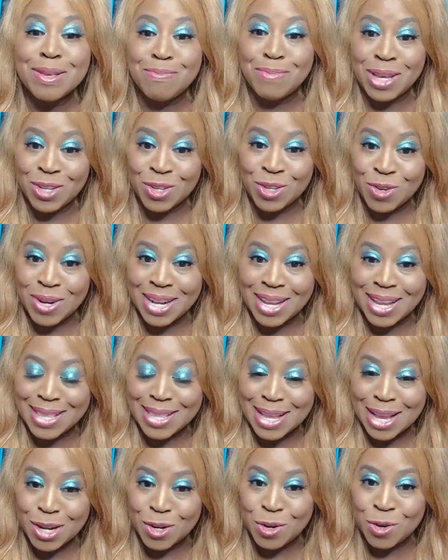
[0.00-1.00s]
make sure to hit
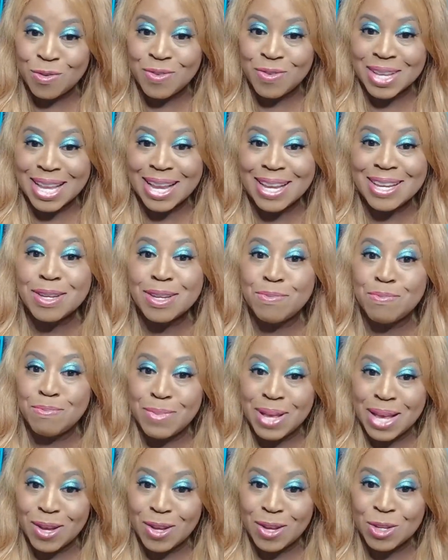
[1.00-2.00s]
that notification
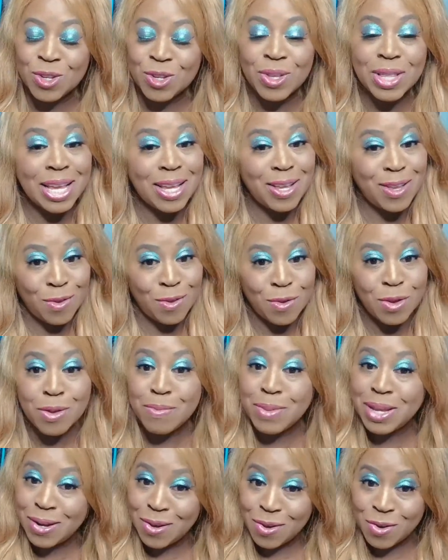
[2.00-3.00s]
bell so that you
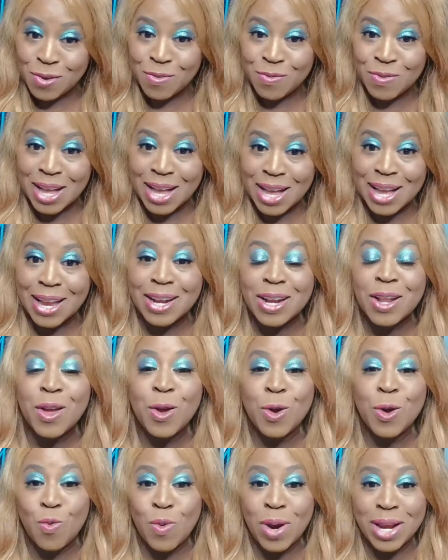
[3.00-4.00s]
can be notified
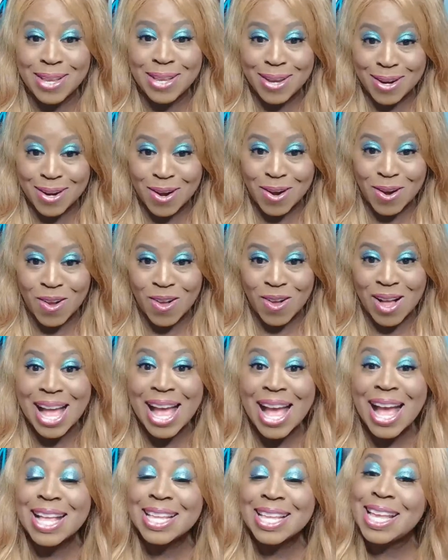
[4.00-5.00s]
when your girl
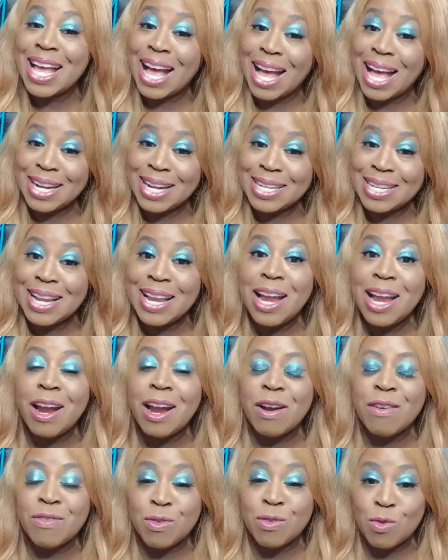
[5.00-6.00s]
has hot,
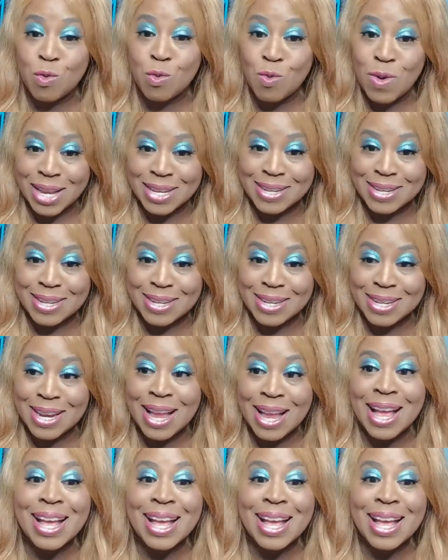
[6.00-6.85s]
fresh